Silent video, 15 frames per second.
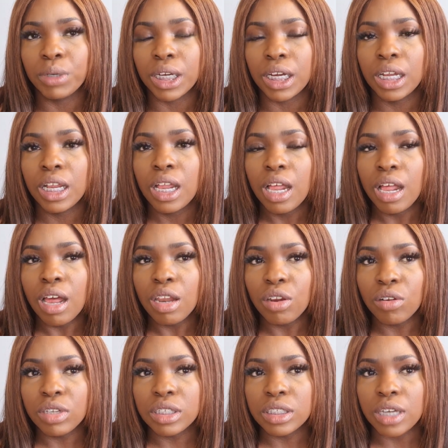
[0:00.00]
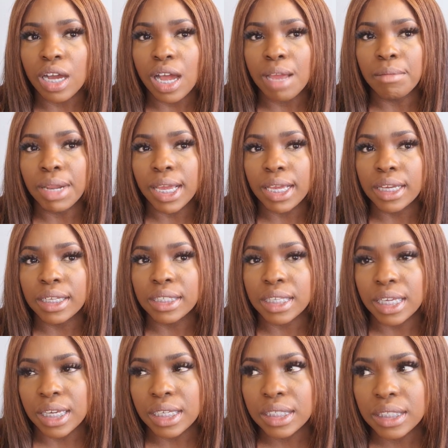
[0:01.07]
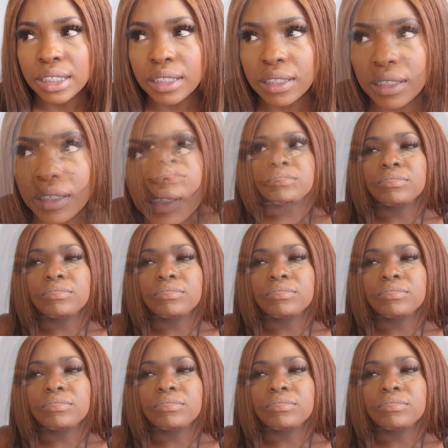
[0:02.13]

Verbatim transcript: but a lot of the time like this,